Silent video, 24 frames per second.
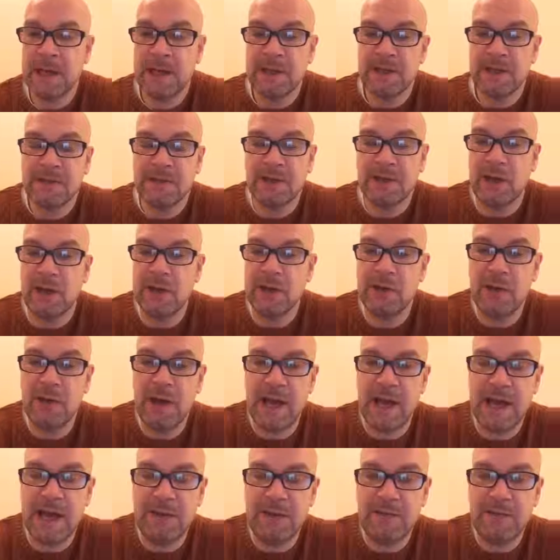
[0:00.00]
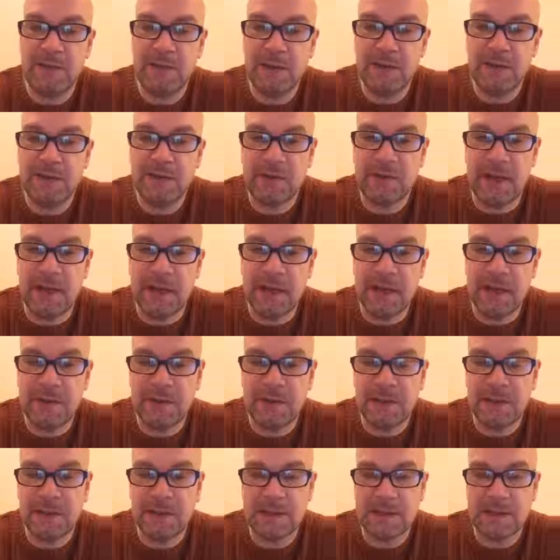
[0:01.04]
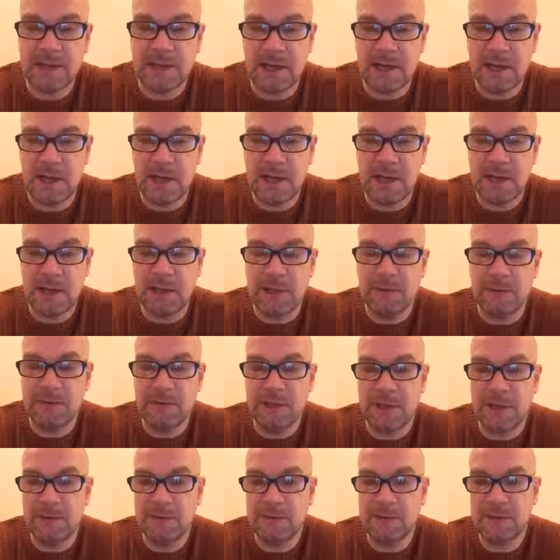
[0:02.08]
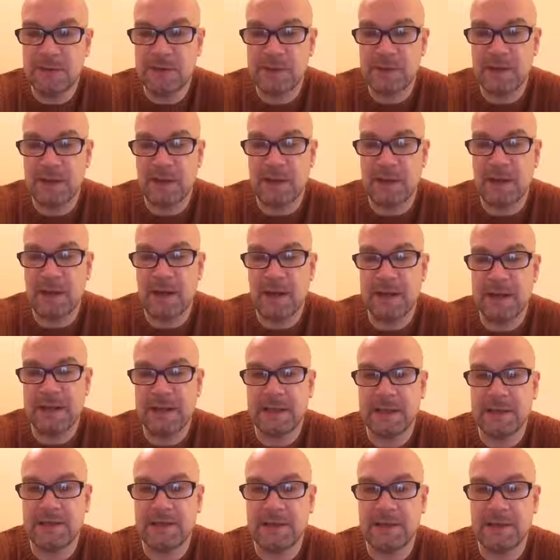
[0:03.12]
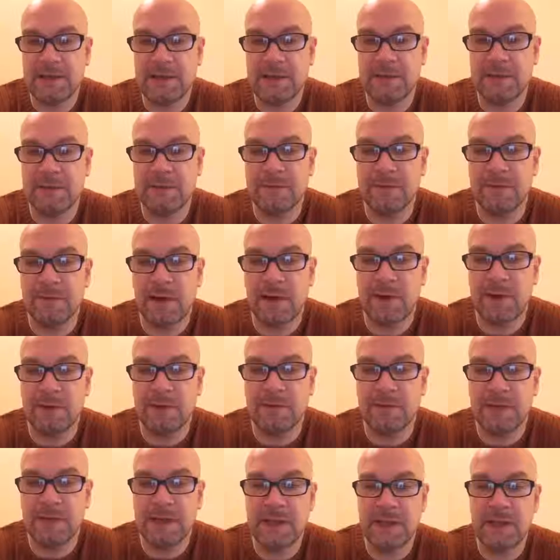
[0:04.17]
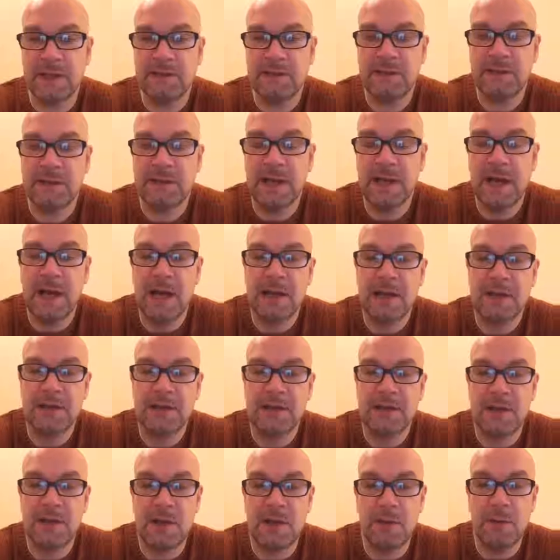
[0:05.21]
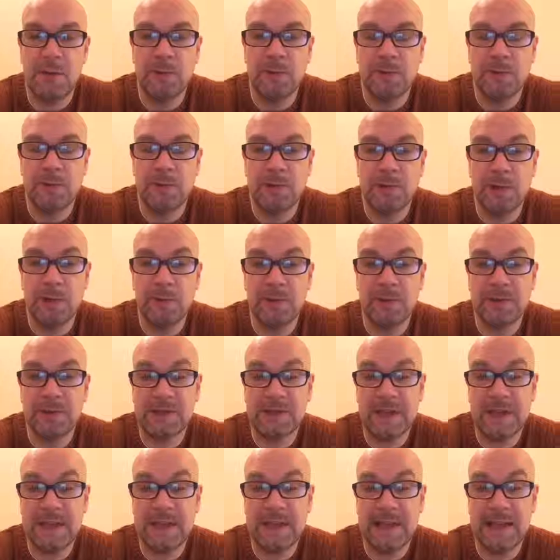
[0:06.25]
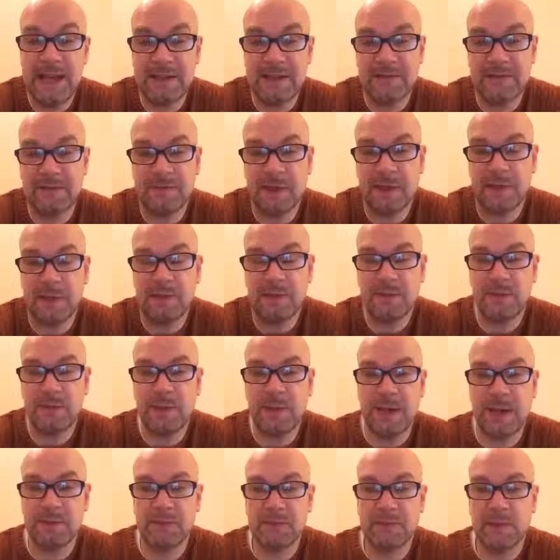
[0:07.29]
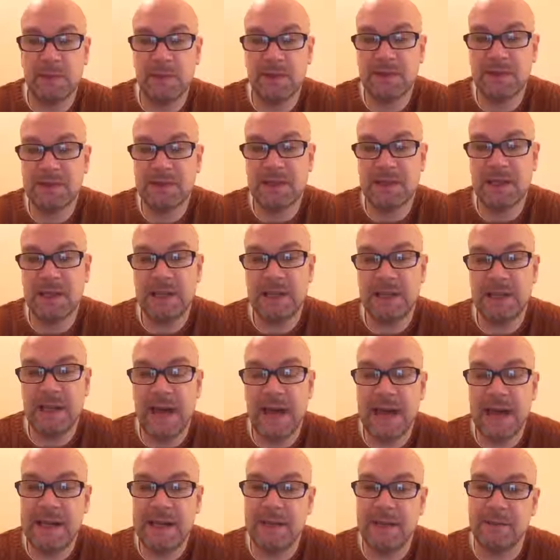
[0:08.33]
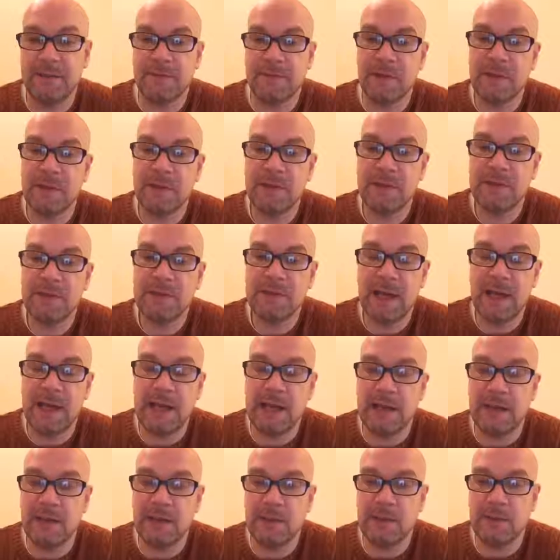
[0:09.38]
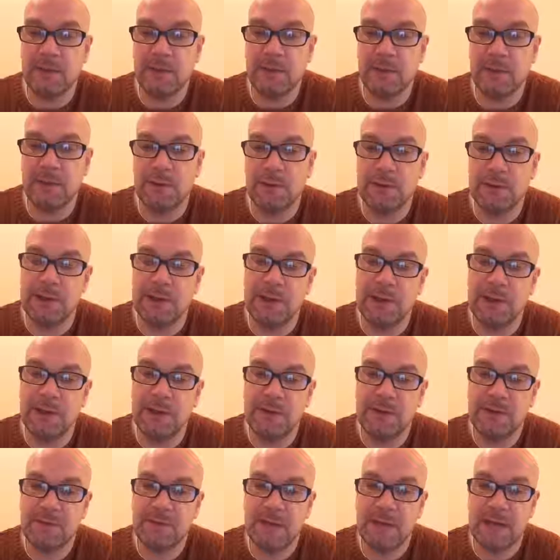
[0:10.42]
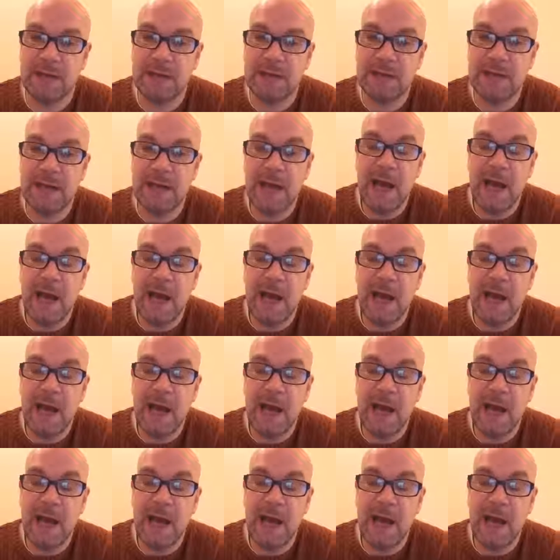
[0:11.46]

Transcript: So if you say that you don't like certain viral videos, you will see less of those, or perhaps won't see any of those in your news feed.